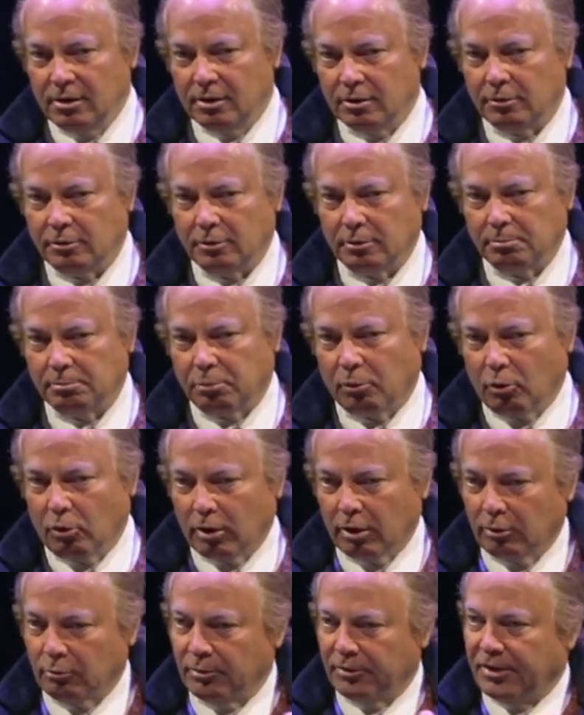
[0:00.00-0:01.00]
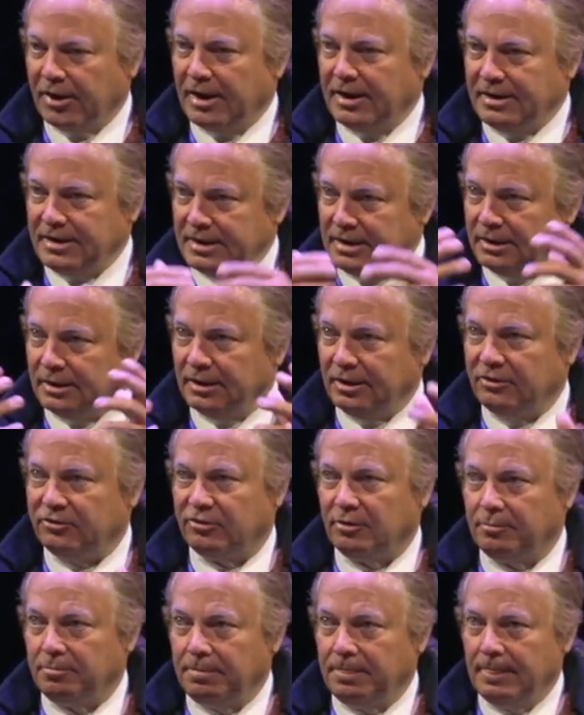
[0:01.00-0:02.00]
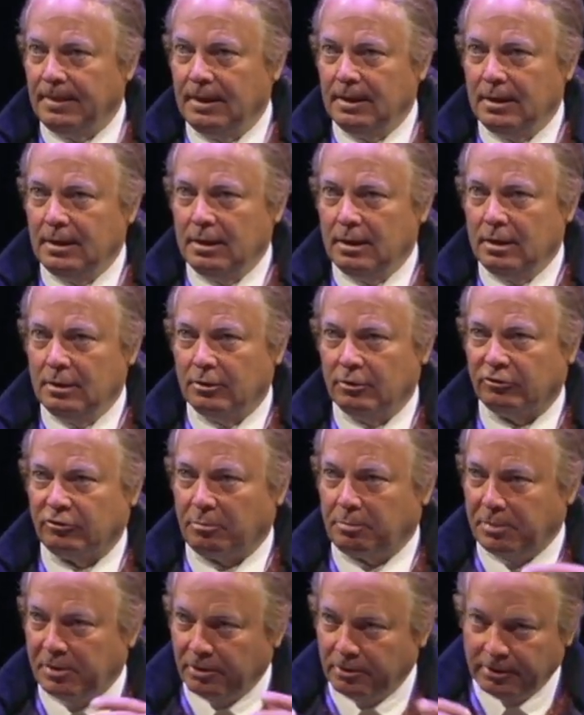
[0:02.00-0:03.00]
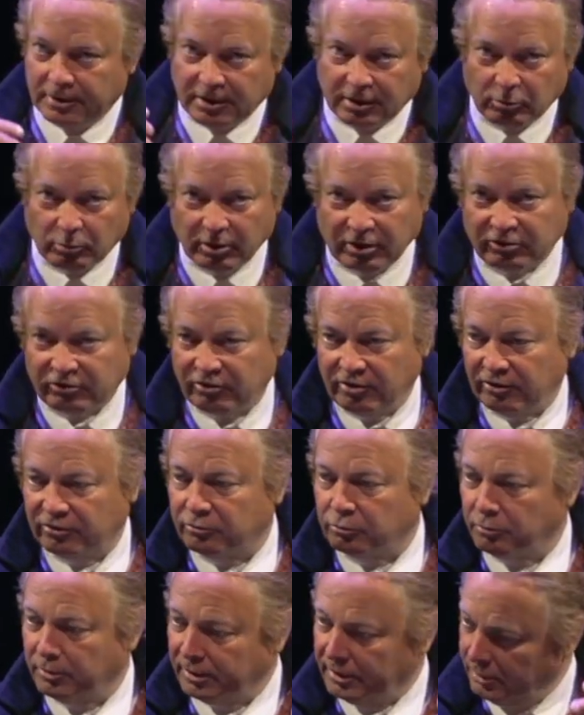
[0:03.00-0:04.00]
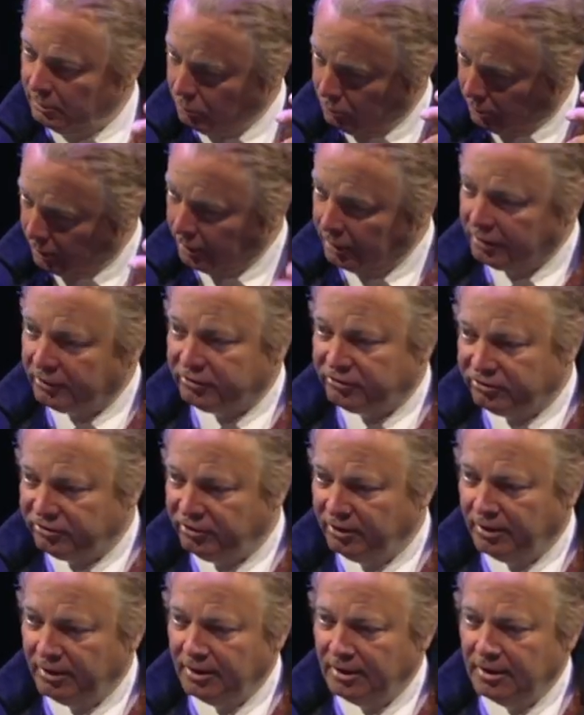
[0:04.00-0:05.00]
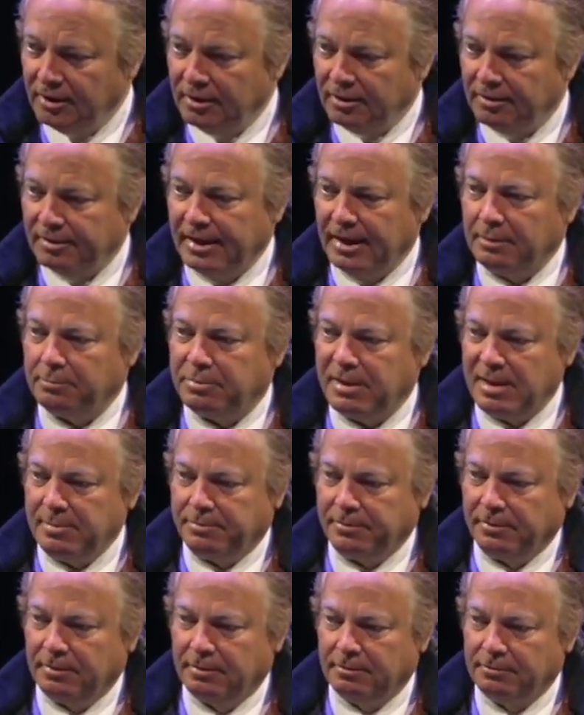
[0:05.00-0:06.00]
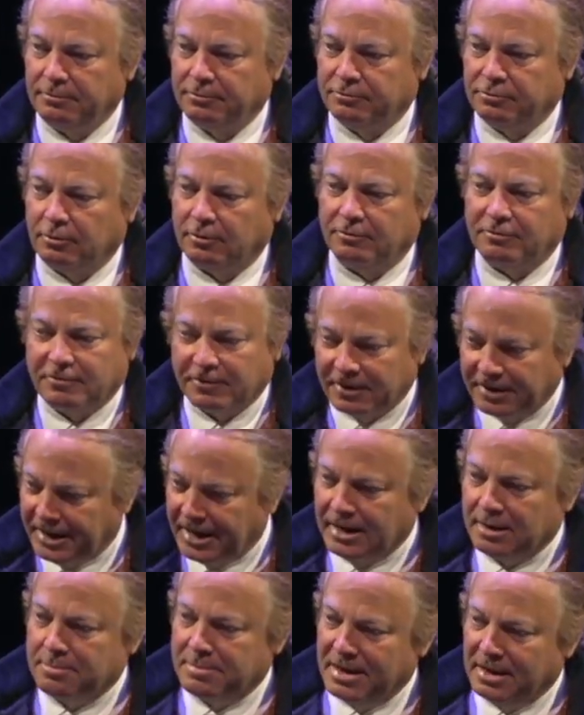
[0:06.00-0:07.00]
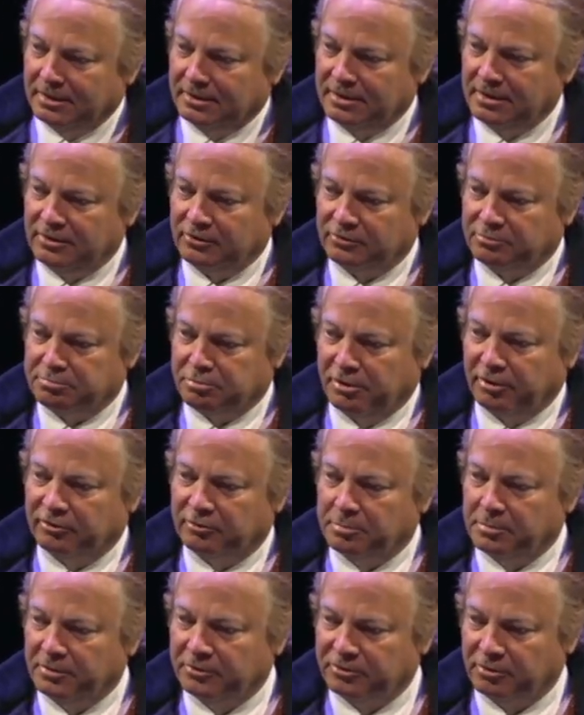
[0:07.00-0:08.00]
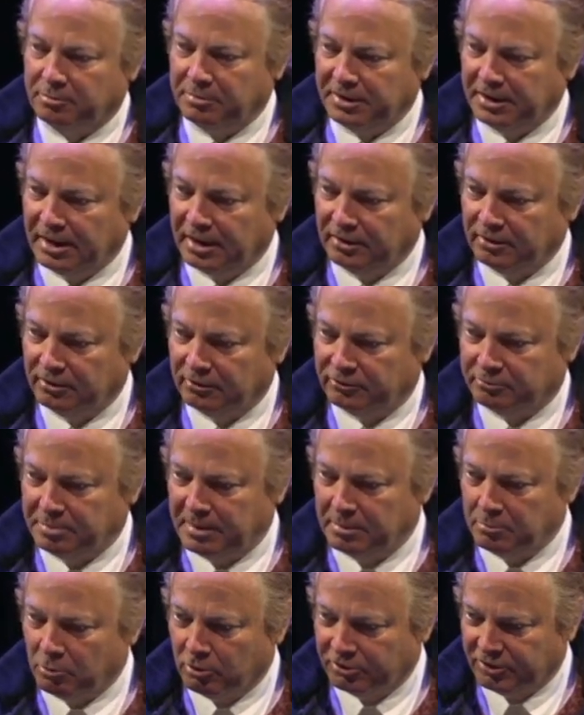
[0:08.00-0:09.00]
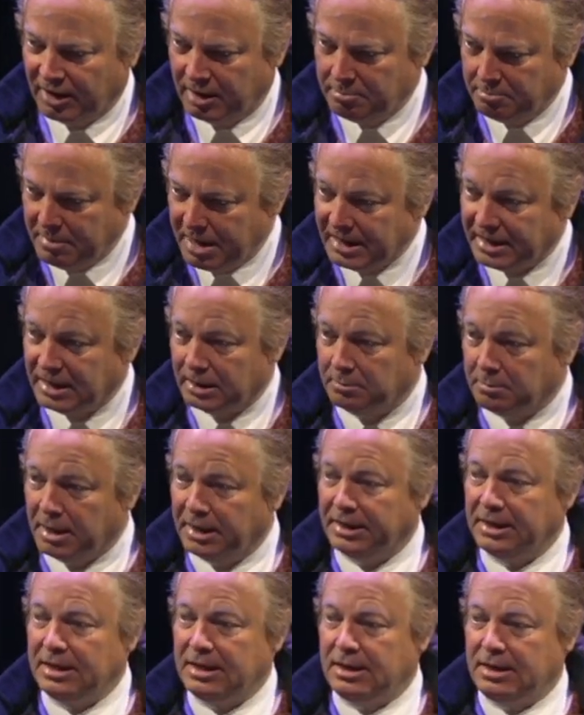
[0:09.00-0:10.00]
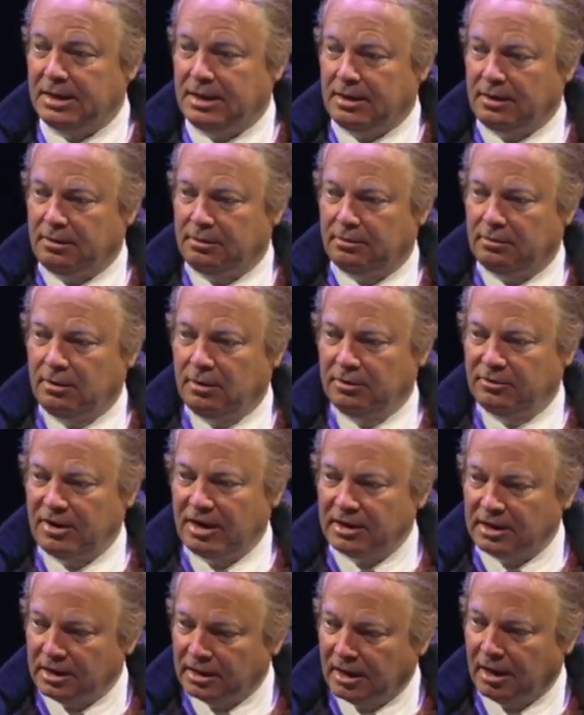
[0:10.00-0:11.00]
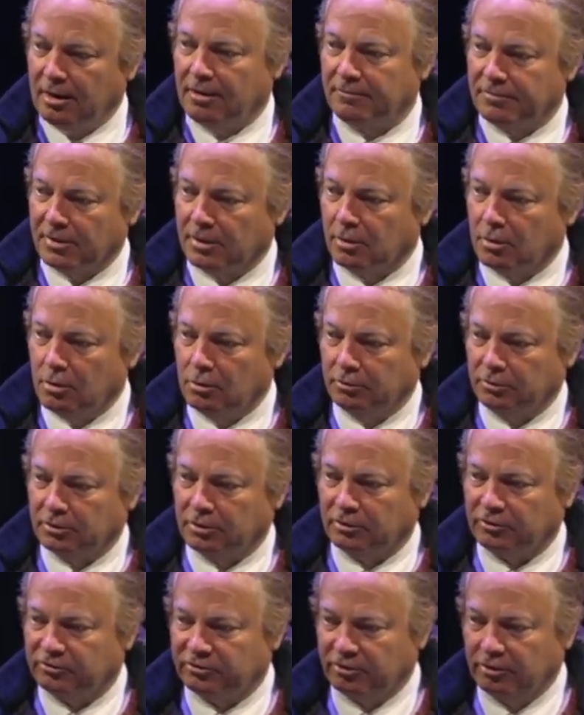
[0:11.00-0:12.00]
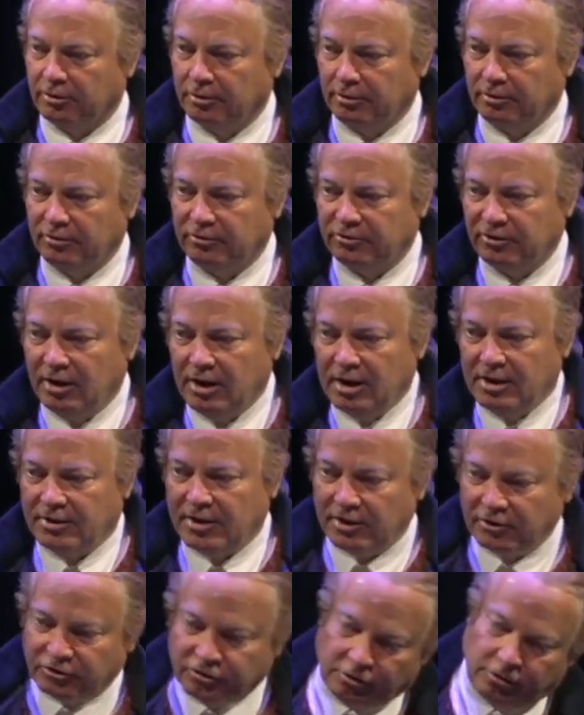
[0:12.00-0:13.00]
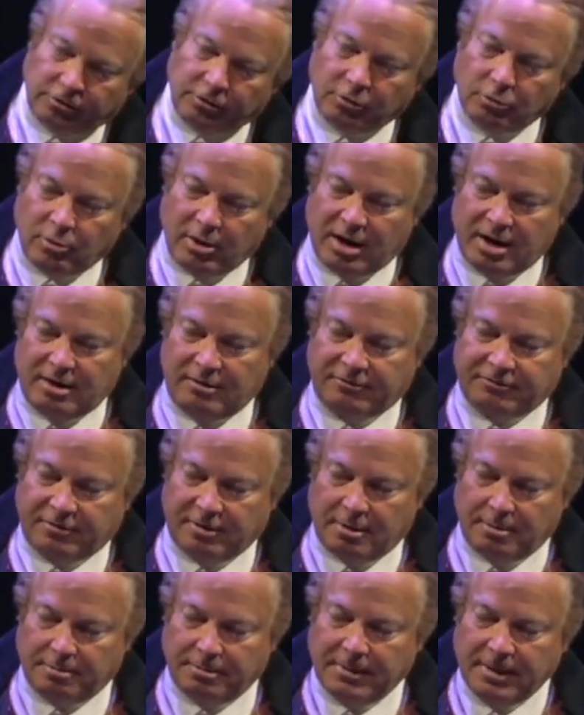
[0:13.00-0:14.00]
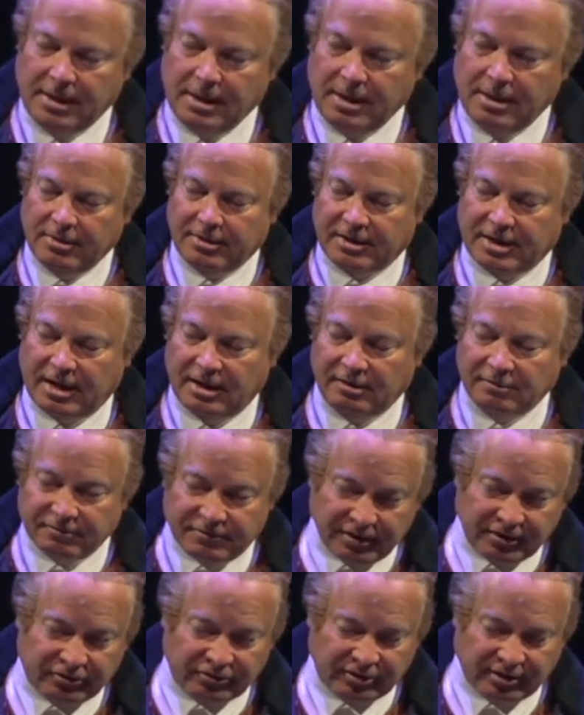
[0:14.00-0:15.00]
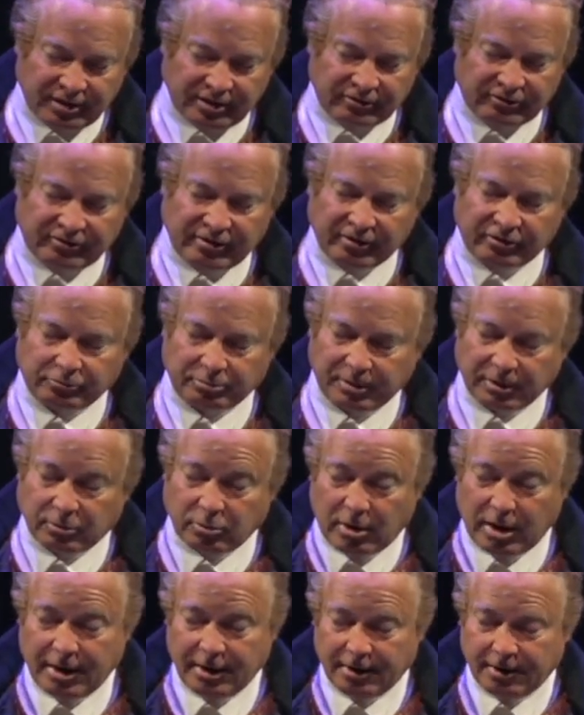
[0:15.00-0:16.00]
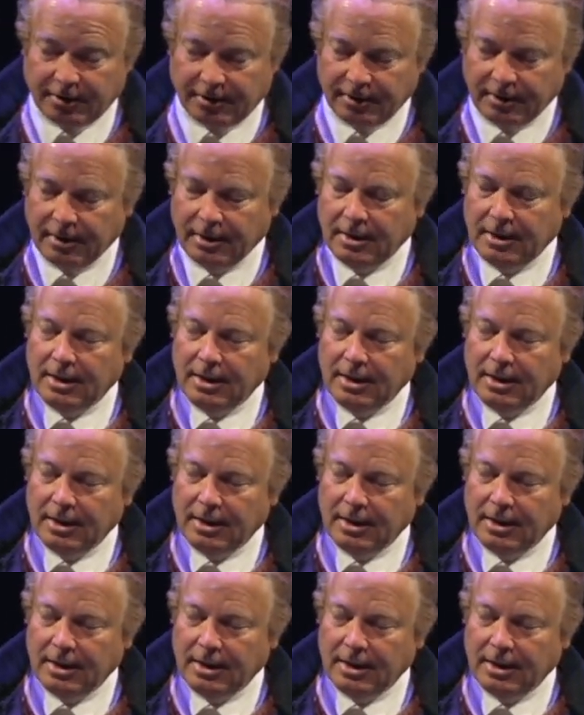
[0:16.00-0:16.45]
You know, you're born with idealism. There's a period in which this really works. Then people sort of forget about these principles and begin to spend more time making money and taking care of their own concerns, and they turn away from the kind of vigilance that's required.